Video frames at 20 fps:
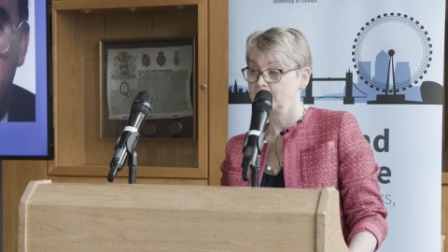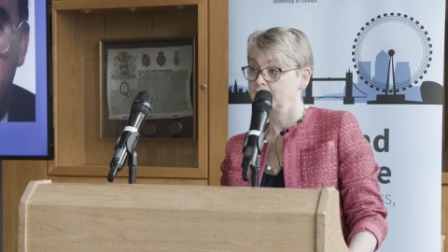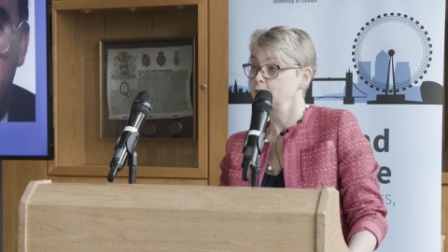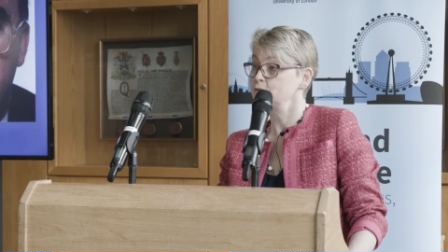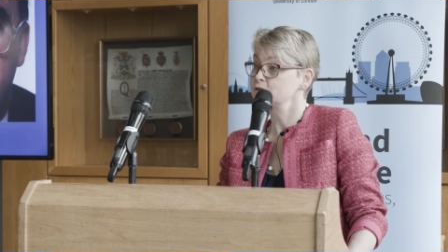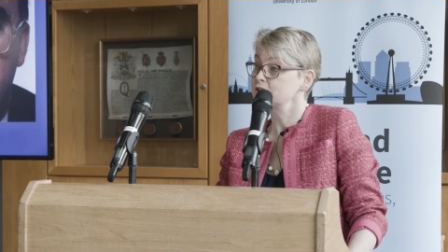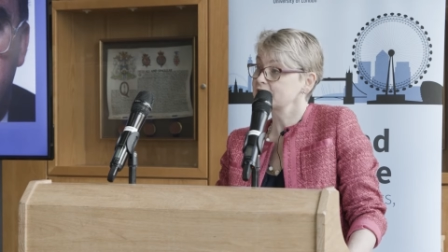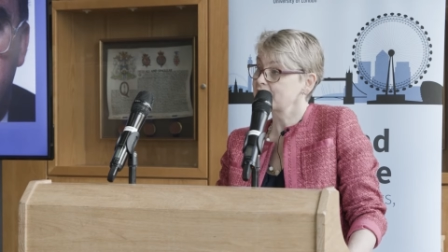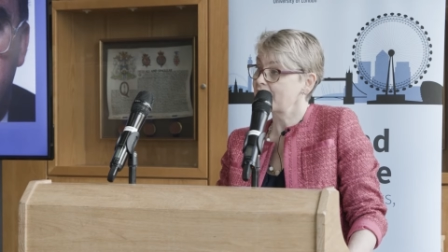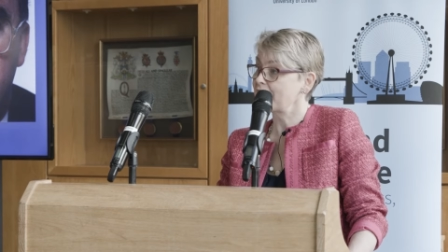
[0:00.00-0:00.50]
He
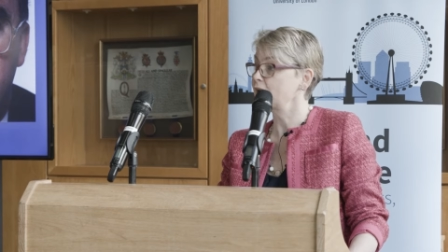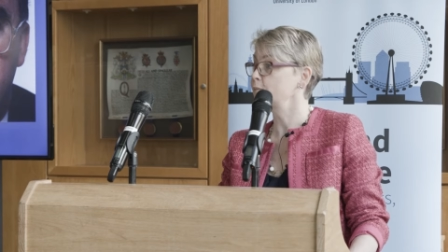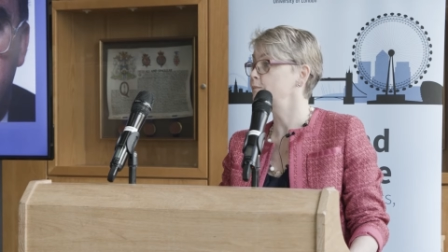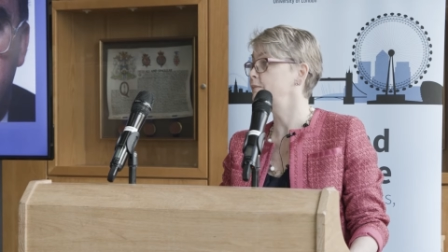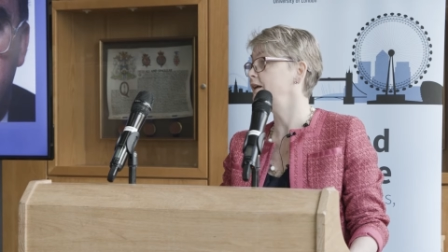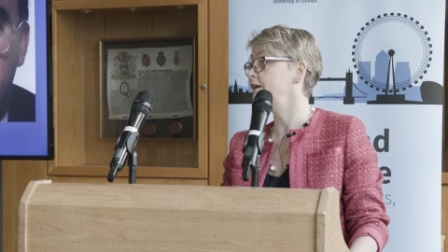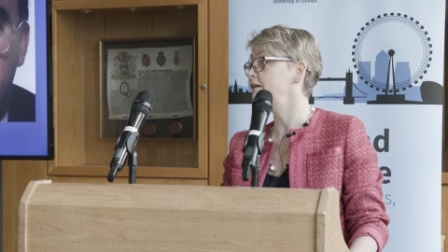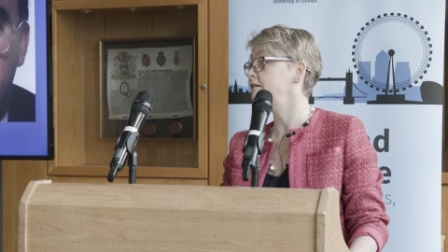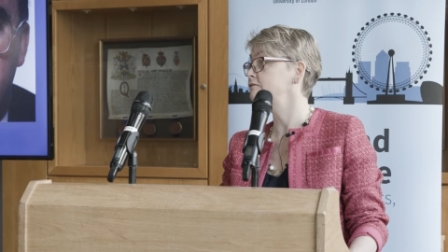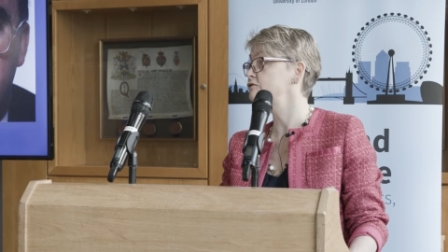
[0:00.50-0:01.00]
was as
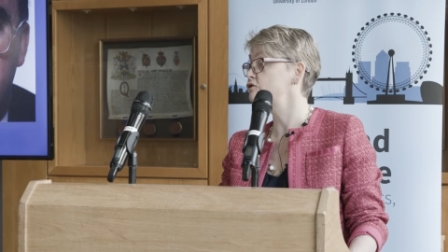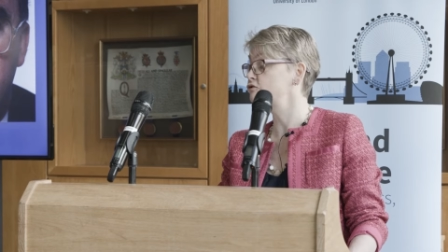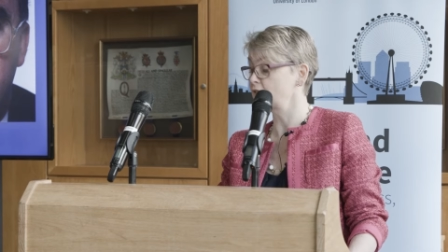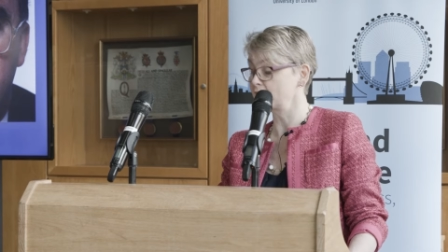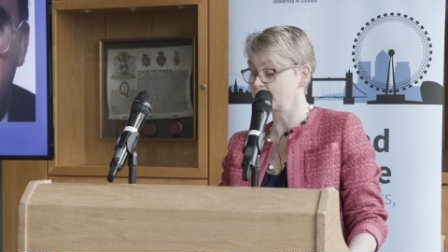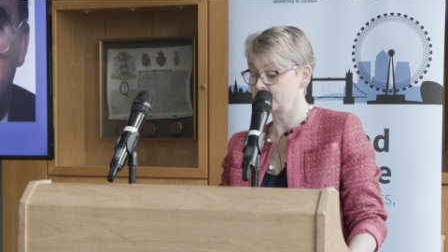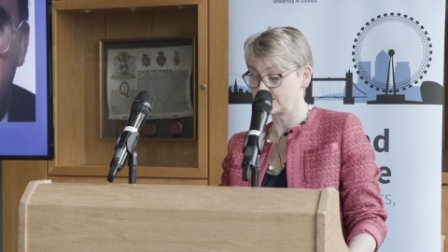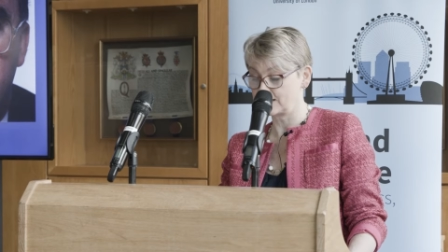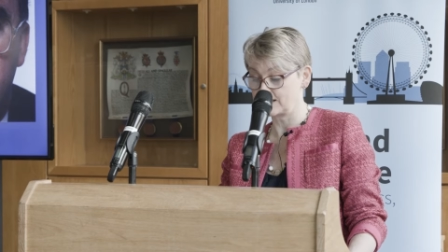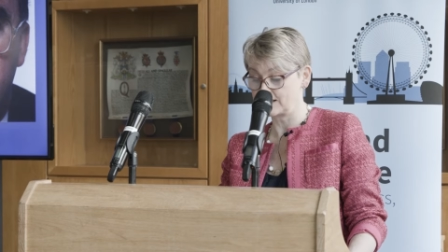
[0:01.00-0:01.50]
happy
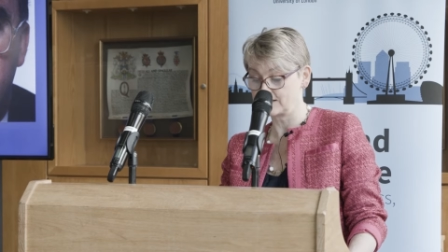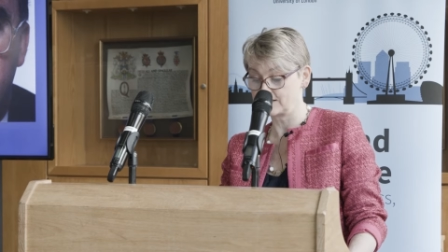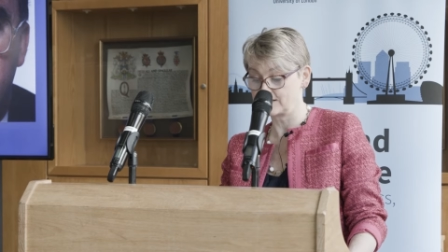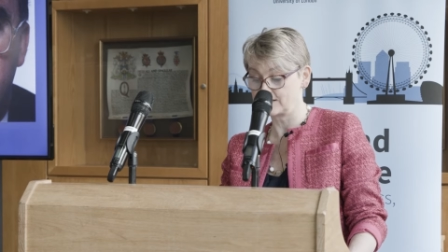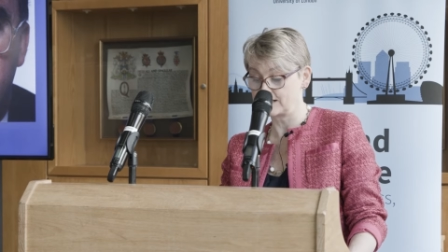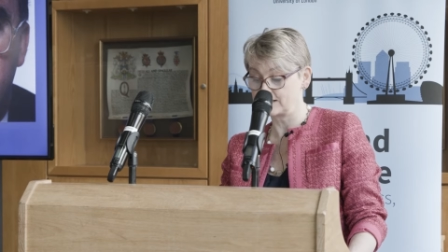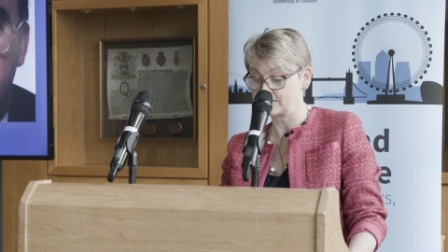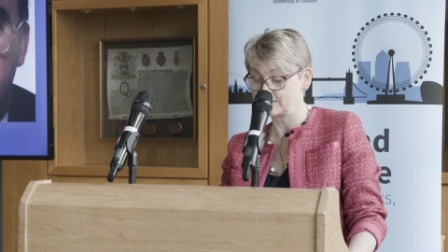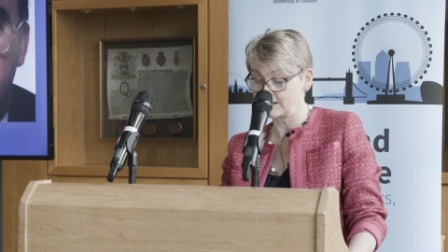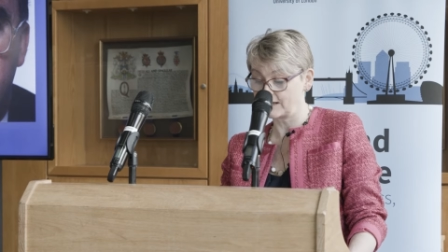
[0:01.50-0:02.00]

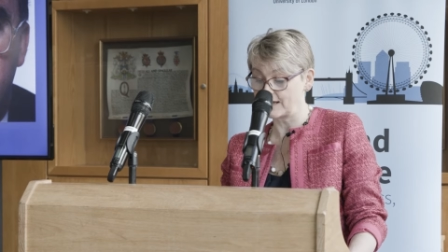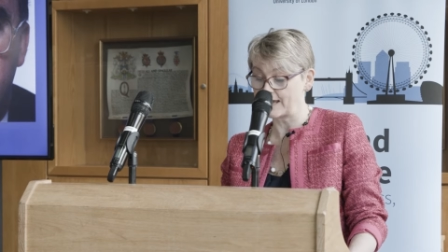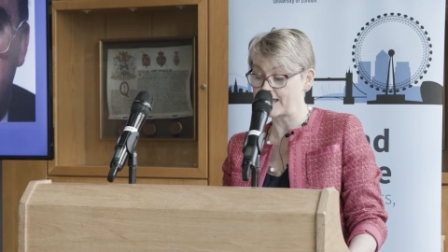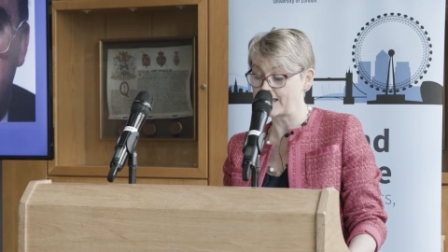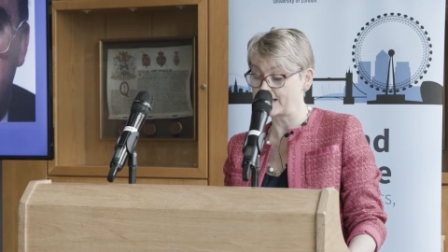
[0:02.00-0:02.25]
drinking in the